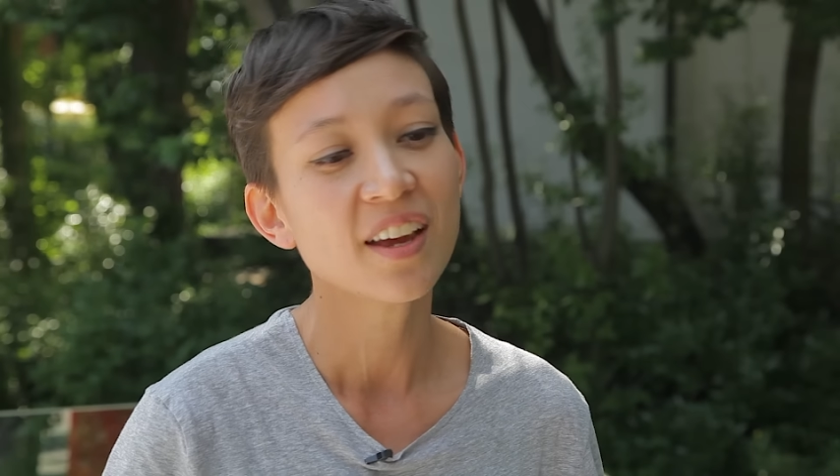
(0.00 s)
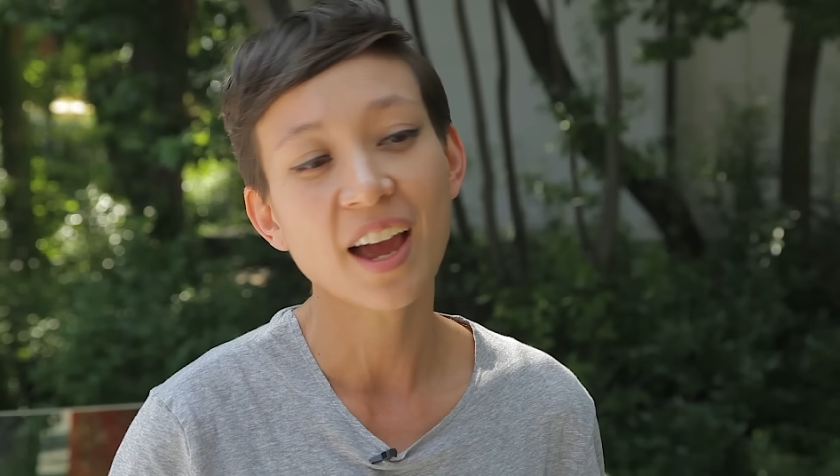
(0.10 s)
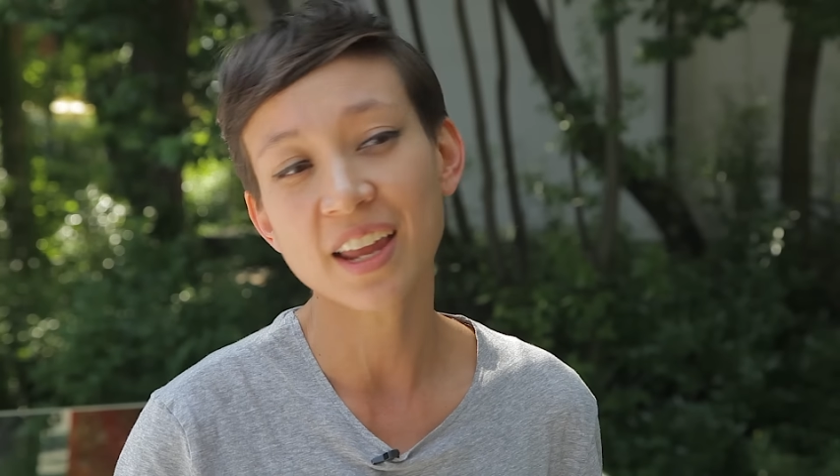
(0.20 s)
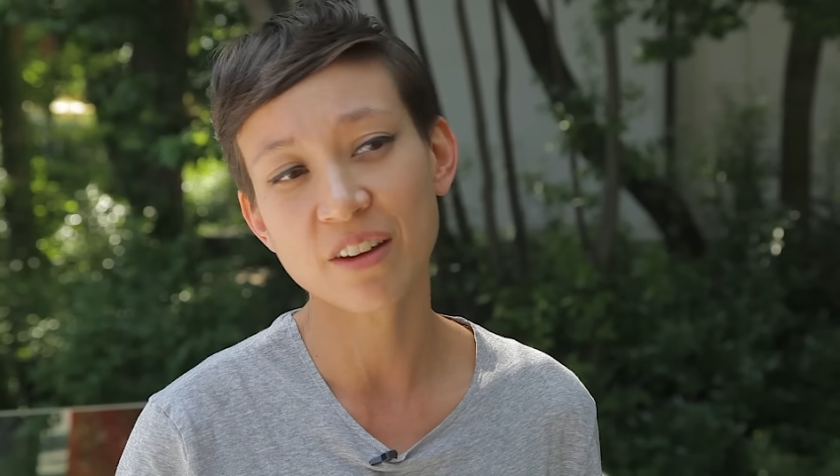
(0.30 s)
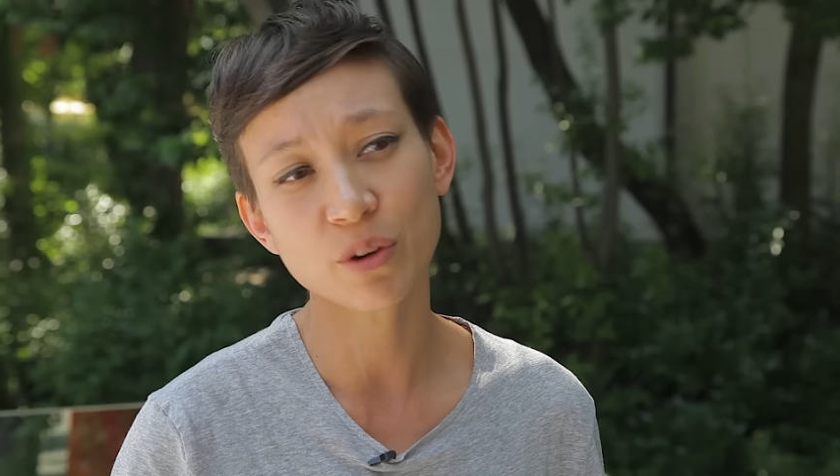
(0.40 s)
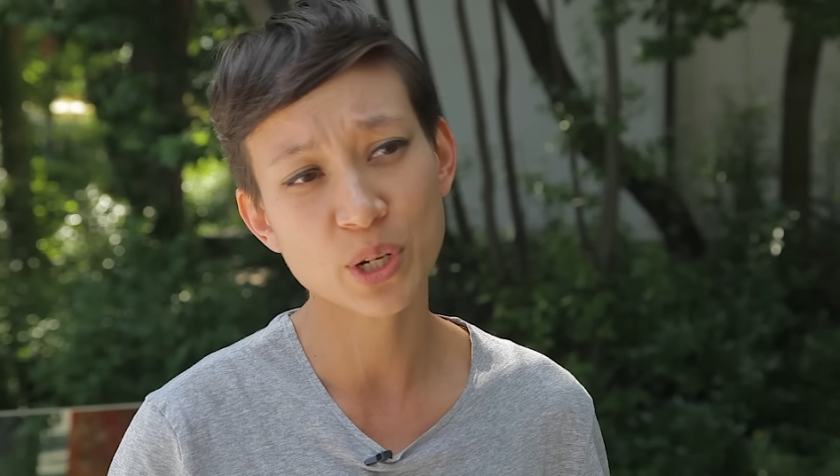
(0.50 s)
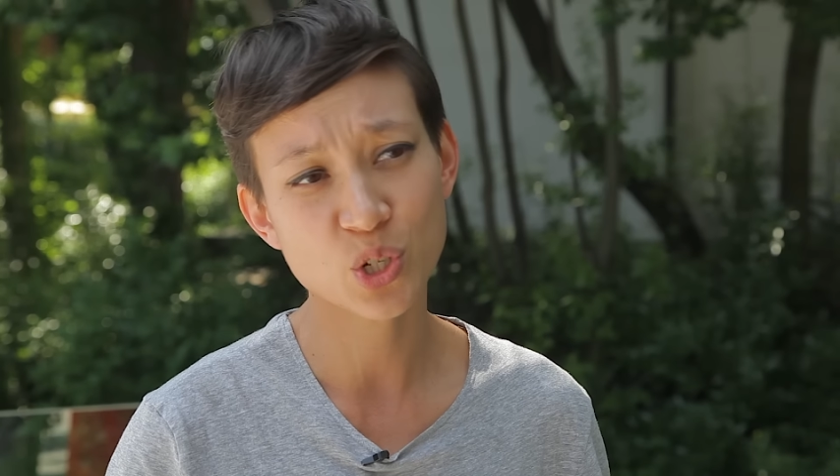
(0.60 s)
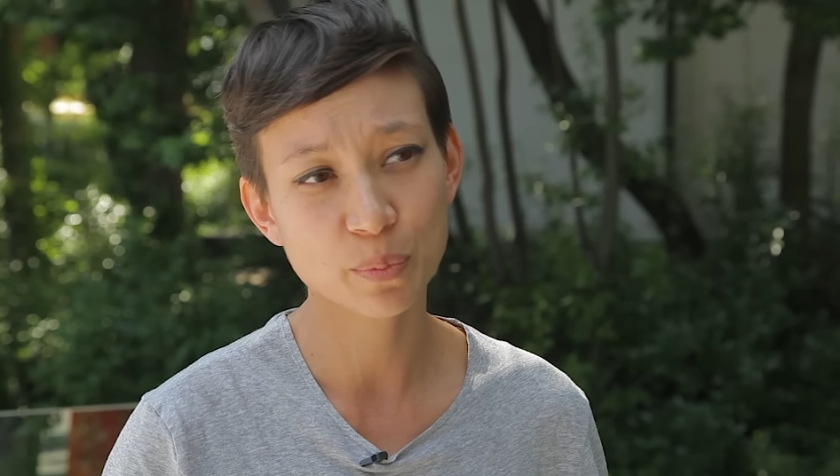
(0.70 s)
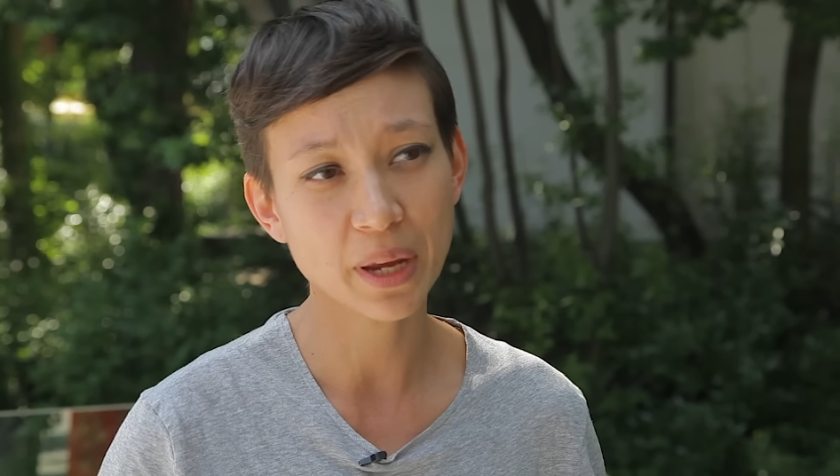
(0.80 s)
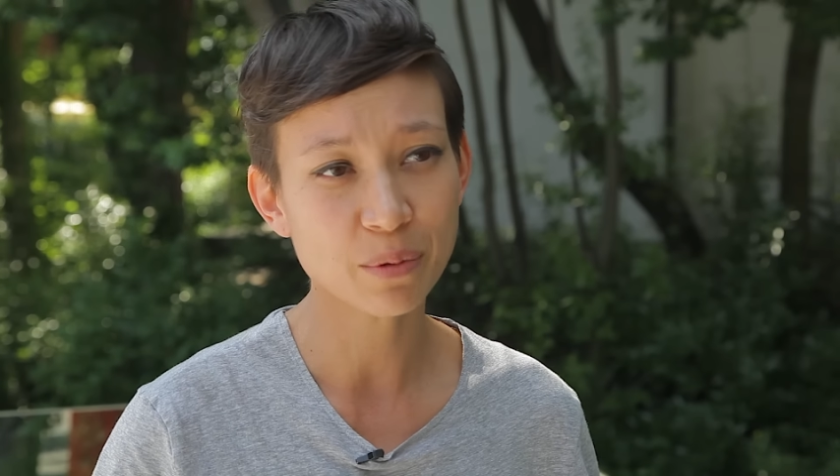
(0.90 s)
and everyone
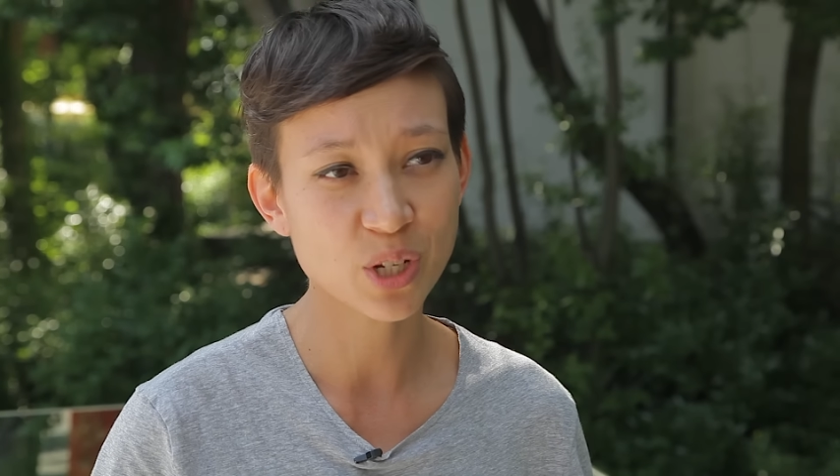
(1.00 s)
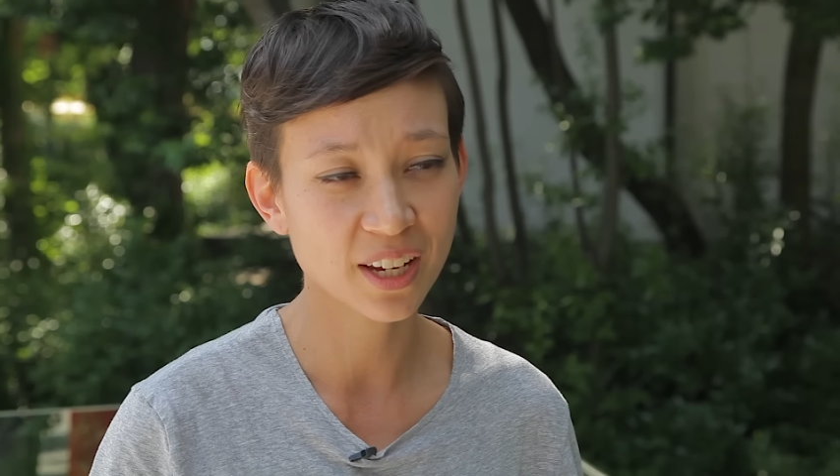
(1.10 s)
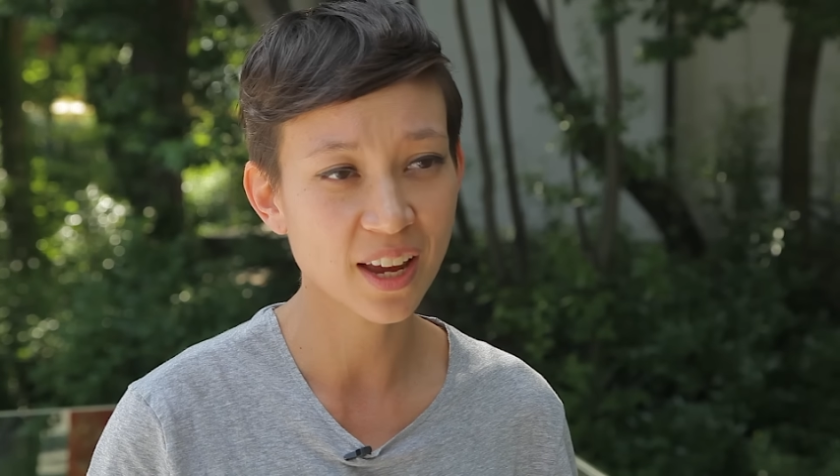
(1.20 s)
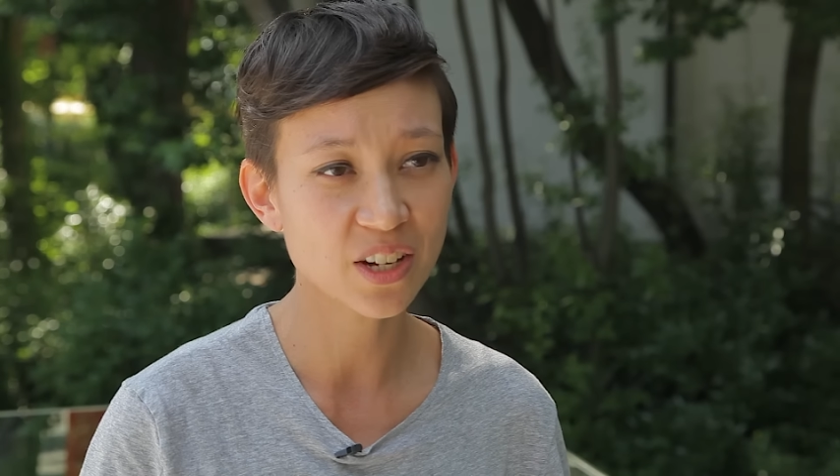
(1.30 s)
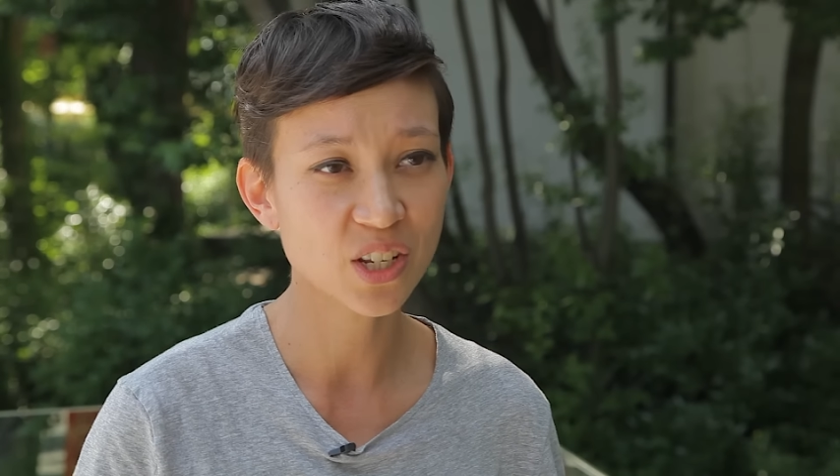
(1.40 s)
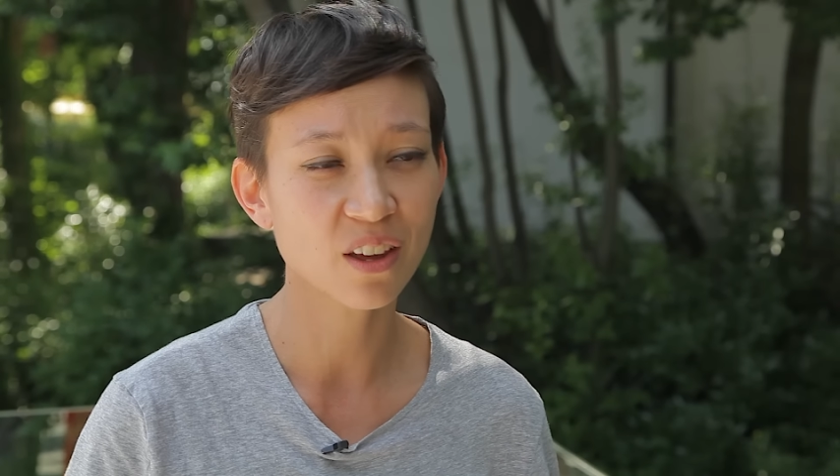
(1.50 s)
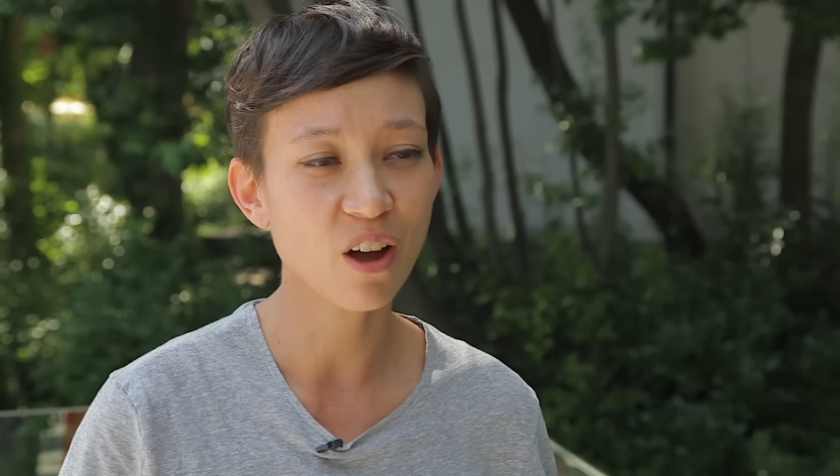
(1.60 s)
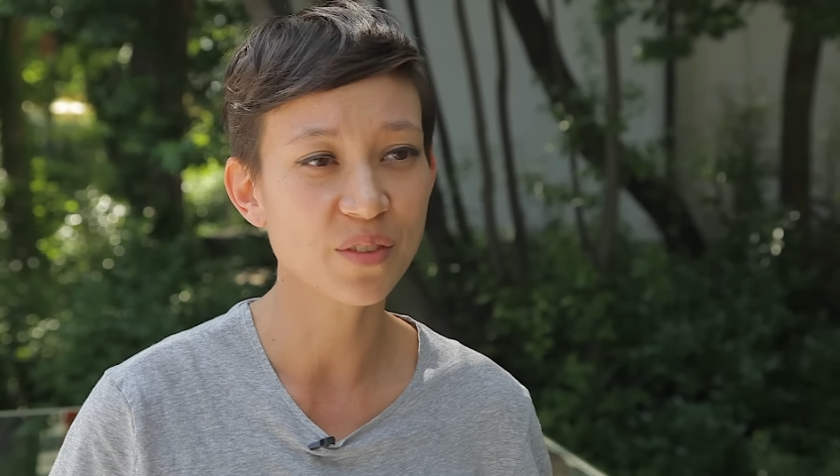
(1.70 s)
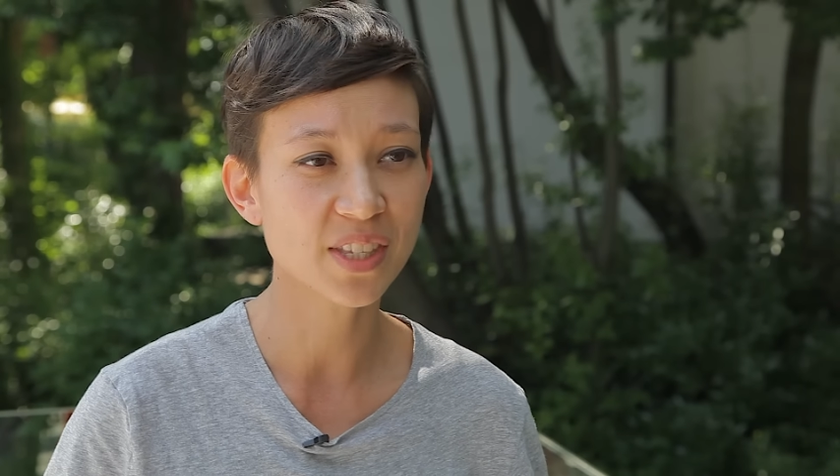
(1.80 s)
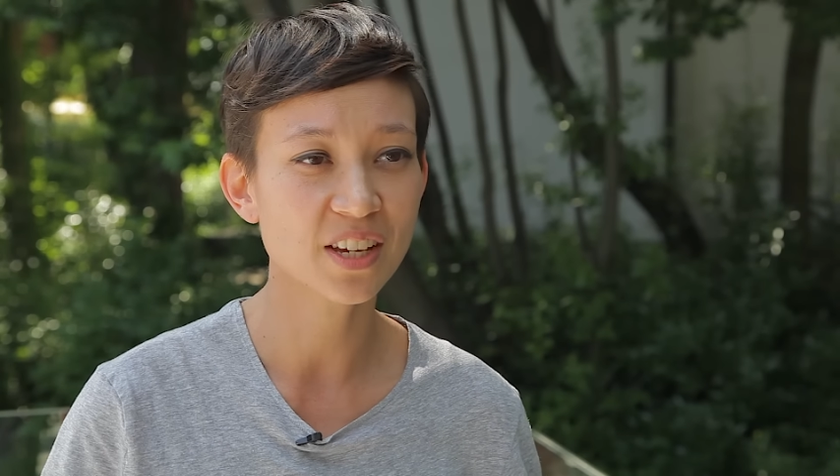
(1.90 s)
should be able to engage in the
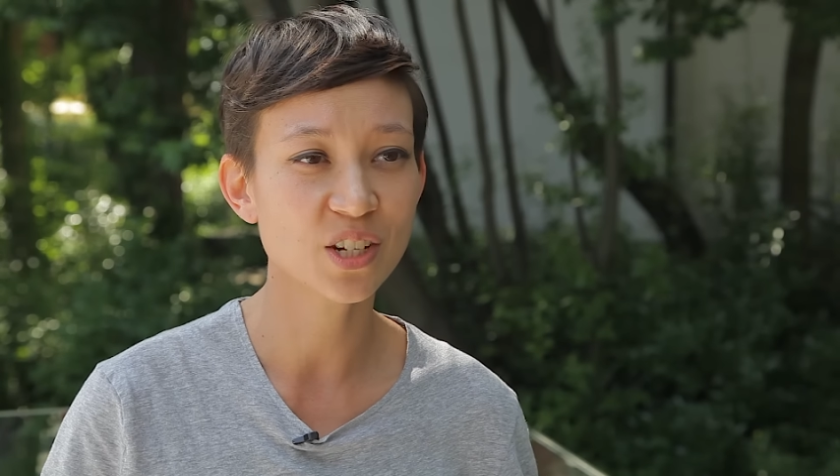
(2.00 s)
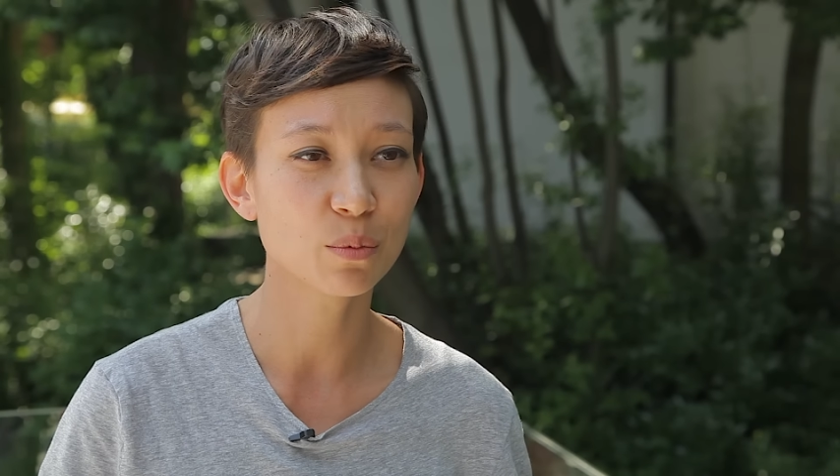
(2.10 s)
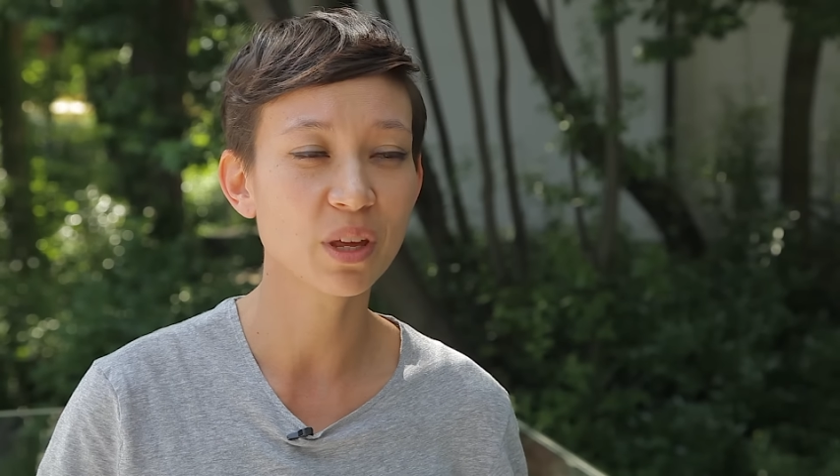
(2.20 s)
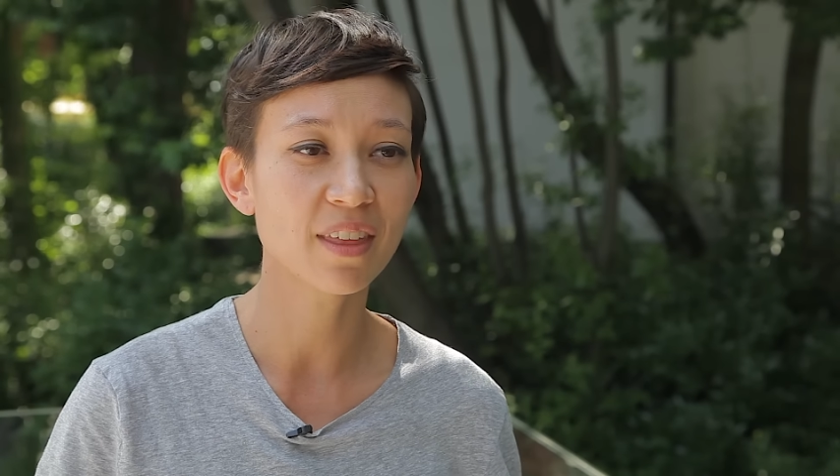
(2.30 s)
conversation with